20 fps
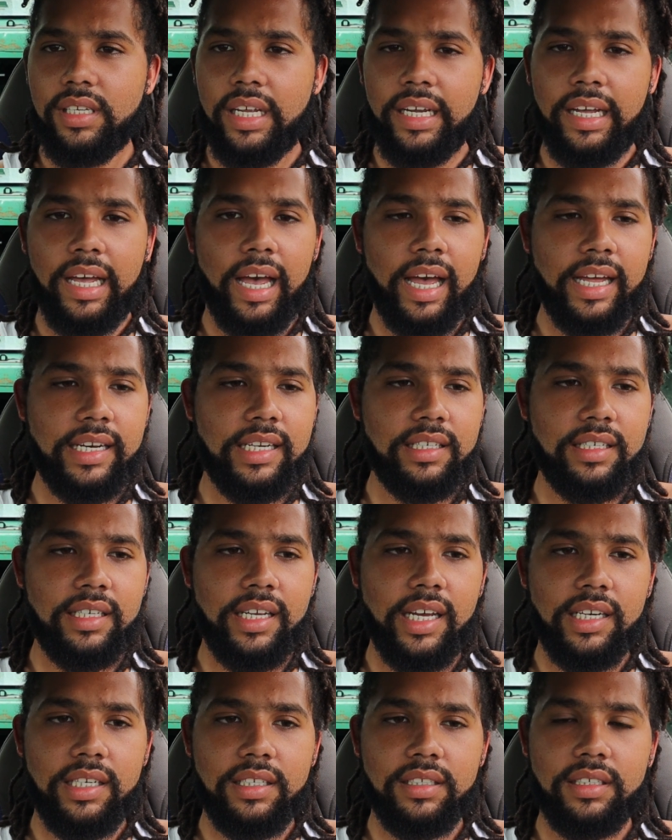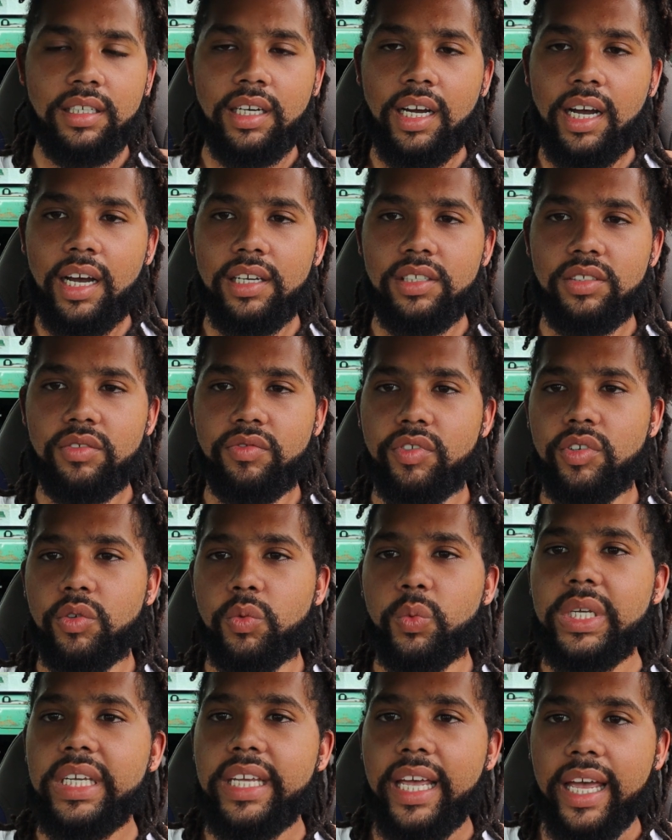Like, I didn't get into cars for the
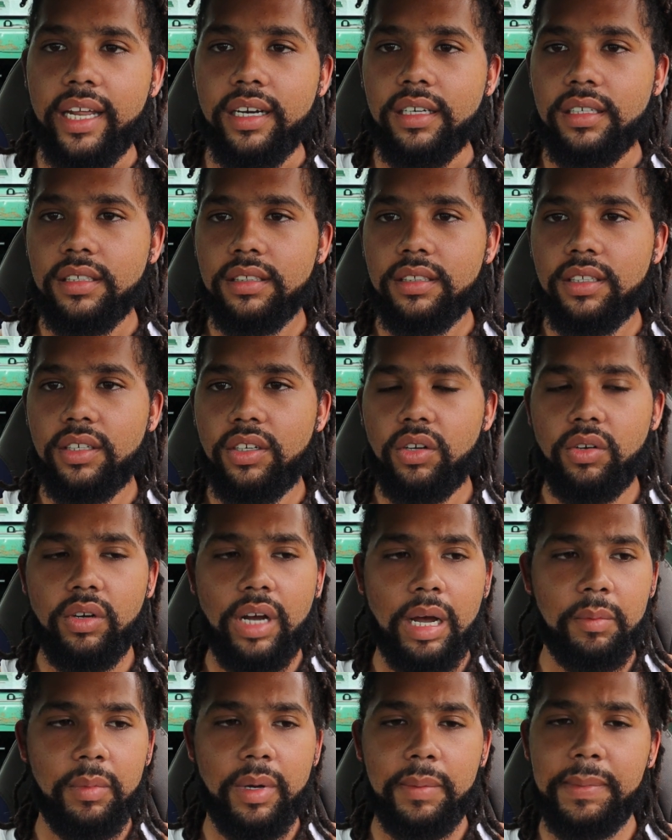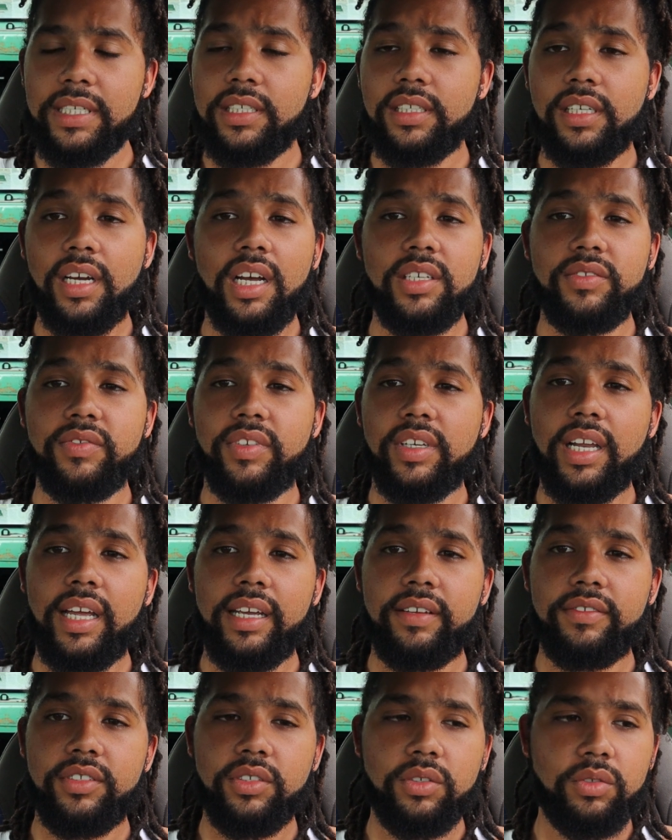weekend, you know. I'm into cars for
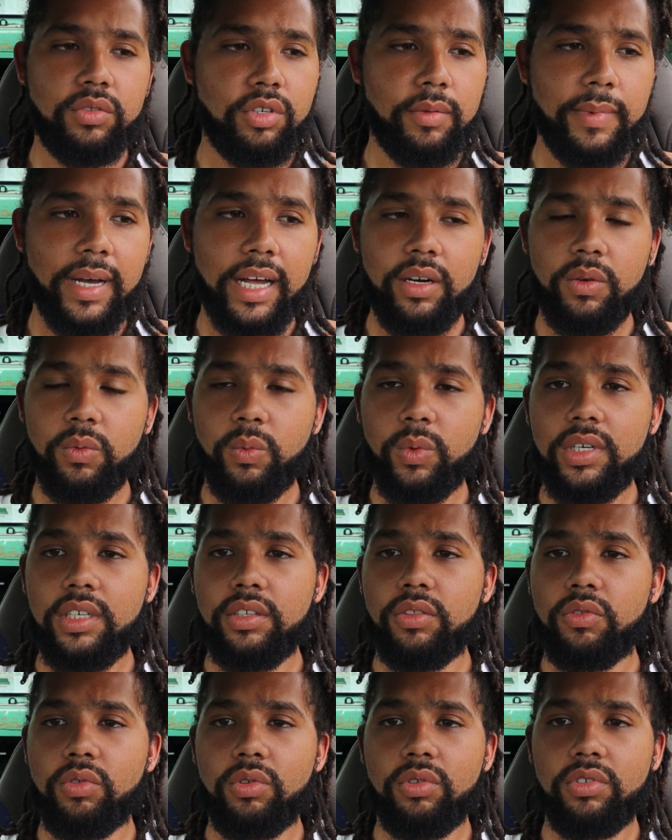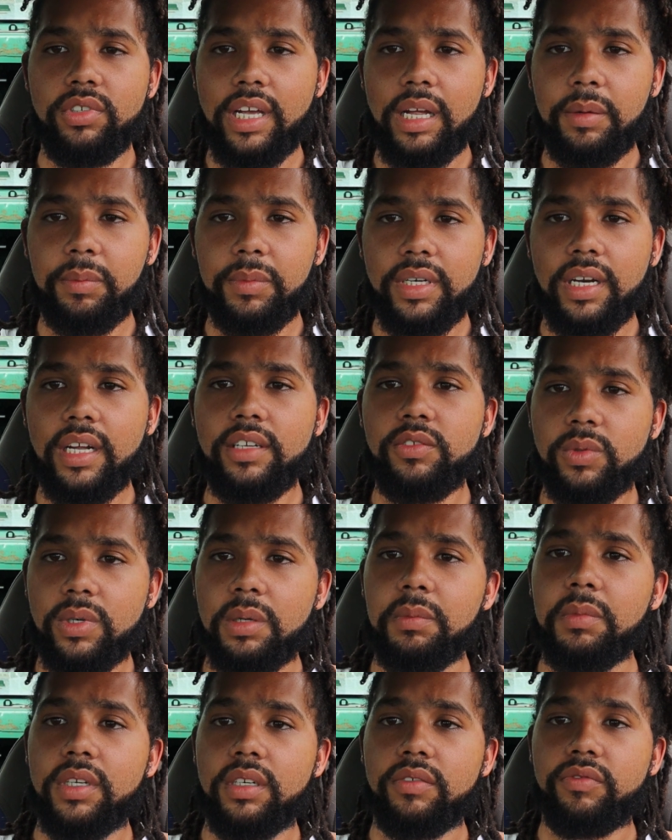life. So no matter what it throws at me, that's what
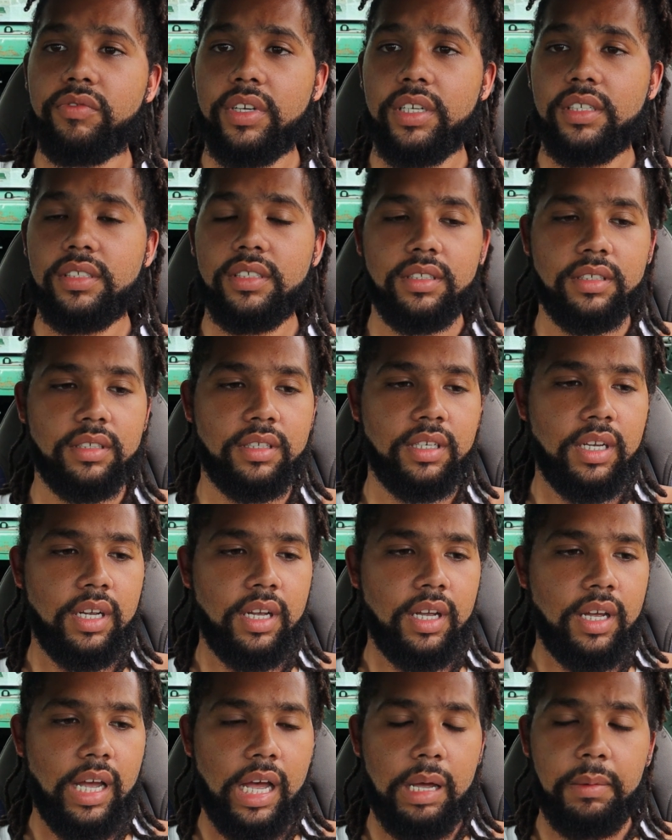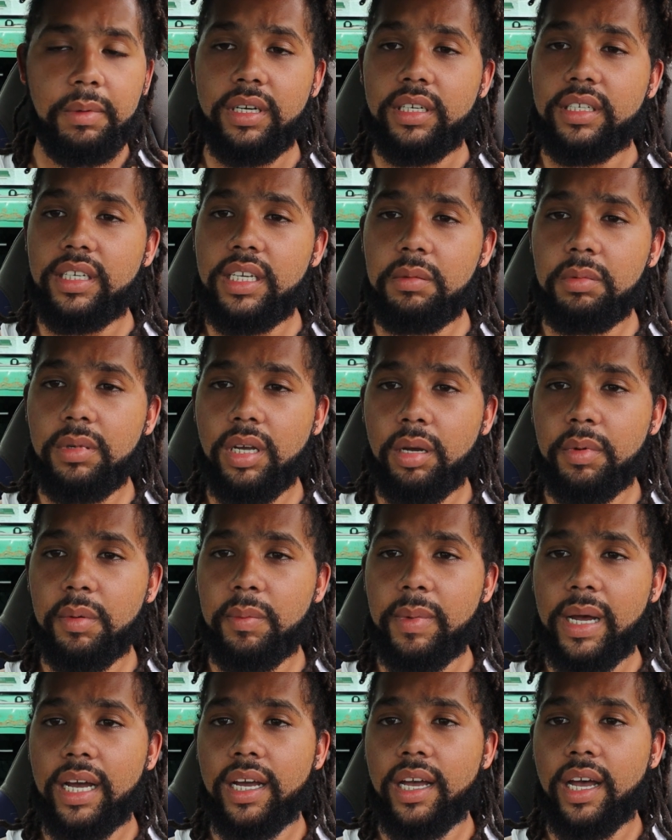I'm gonna fix, and I'm gonna keep
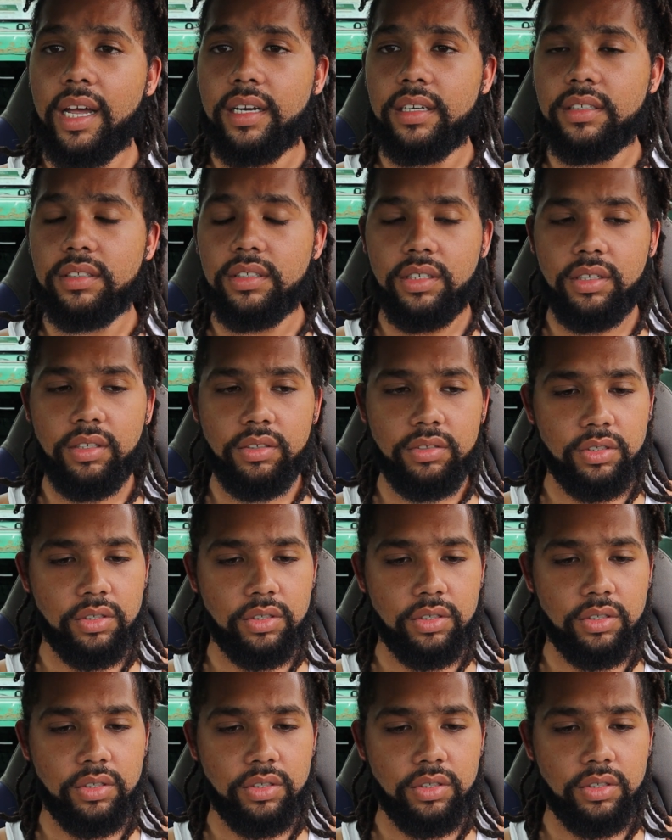coming back at it, you know.